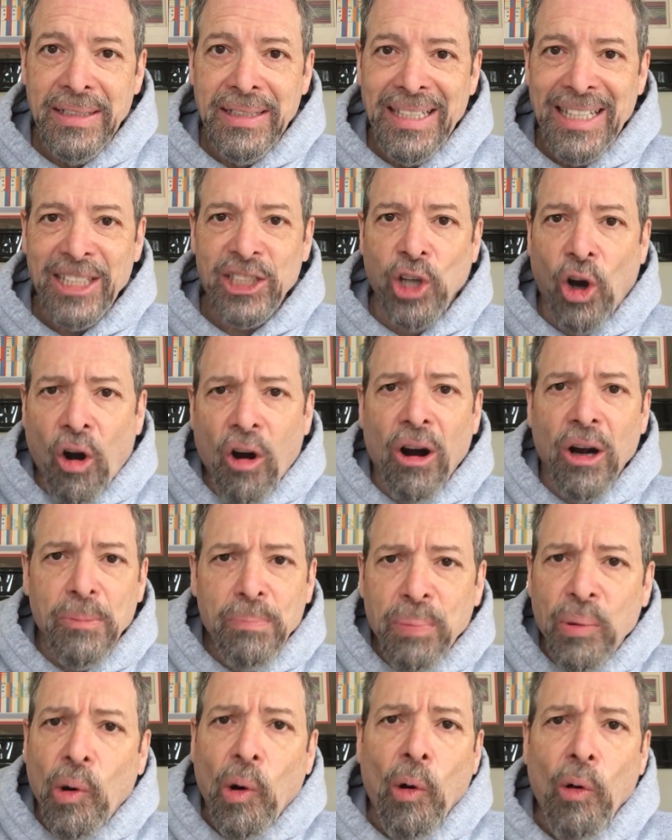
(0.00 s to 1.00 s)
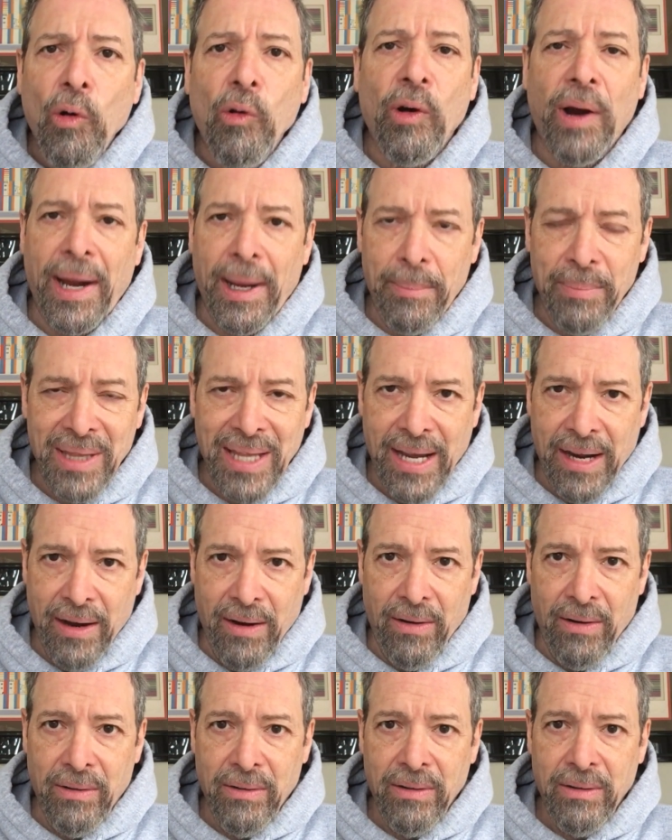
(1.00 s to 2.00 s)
It's hard programmed there.